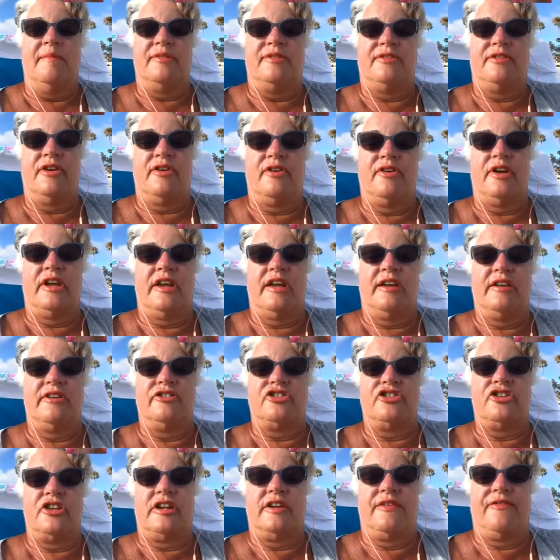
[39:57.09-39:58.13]
So
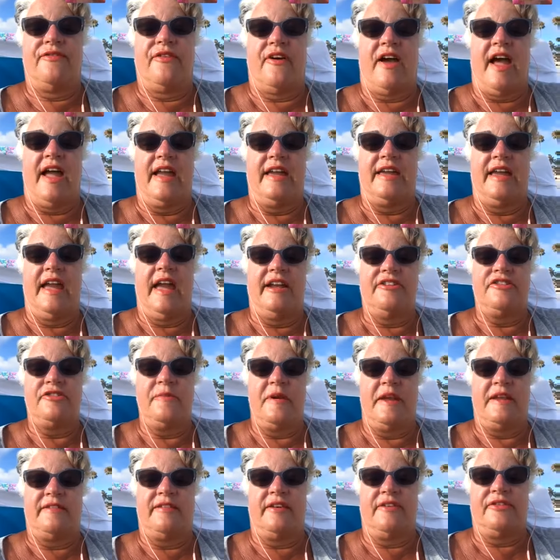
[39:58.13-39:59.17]
if I catch
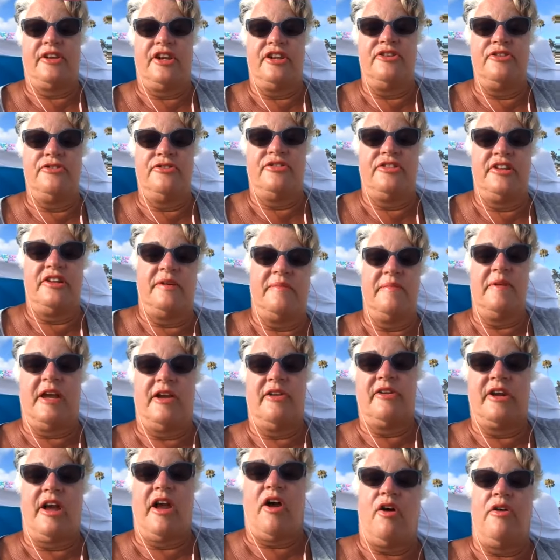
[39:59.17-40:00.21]
myself, can you see him now?
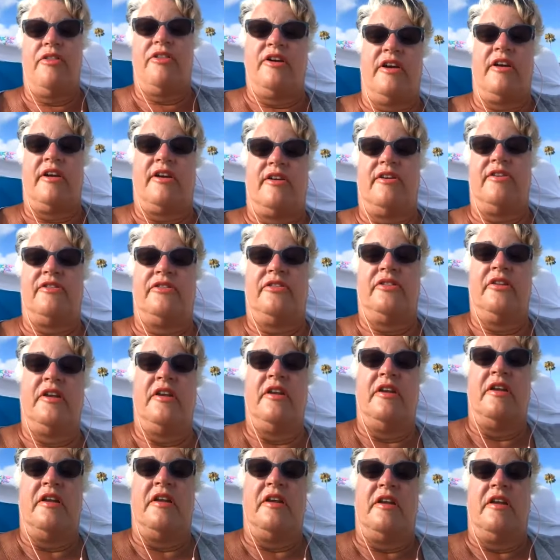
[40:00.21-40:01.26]
Oh, there it goes.
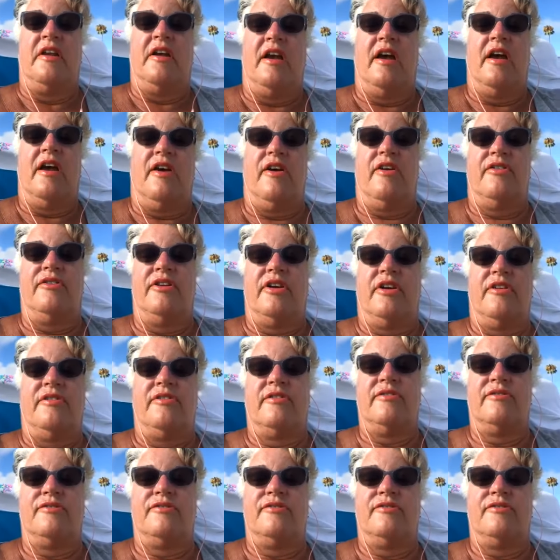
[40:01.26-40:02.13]
Oh no.